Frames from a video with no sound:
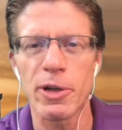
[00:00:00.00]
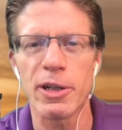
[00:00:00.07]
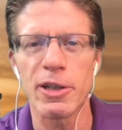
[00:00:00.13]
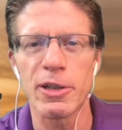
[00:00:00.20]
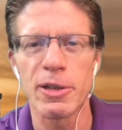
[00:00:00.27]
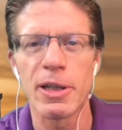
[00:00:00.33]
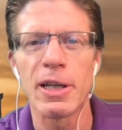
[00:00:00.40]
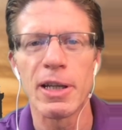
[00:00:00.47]
you were
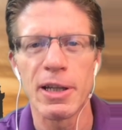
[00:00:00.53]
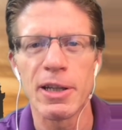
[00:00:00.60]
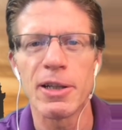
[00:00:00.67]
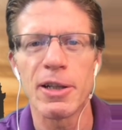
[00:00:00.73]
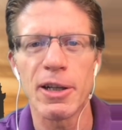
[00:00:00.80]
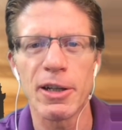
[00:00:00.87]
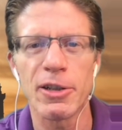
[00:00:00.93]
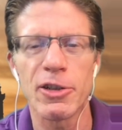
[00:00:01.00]
trying to
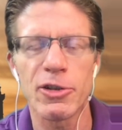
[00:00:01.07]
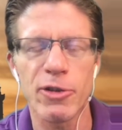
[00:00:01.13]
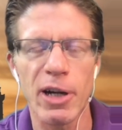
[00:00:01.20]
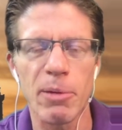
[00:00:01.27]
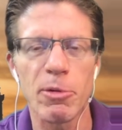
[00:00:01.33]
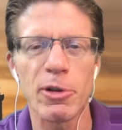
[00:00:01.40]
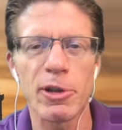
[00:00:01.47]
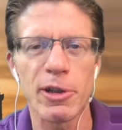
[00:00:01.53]

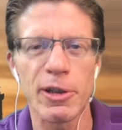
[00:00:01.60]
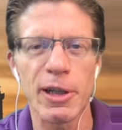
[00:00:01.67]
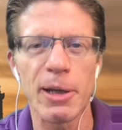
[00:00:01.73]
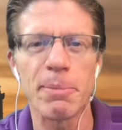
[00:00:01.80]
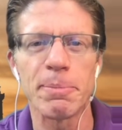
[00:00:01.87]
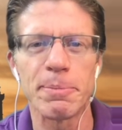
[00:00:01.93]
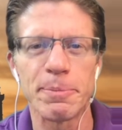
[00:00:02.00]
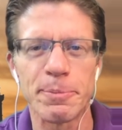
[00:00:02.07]
describe earlier,
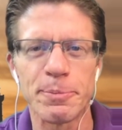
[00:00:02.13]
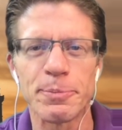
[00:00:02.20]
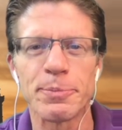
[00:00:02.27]
yep.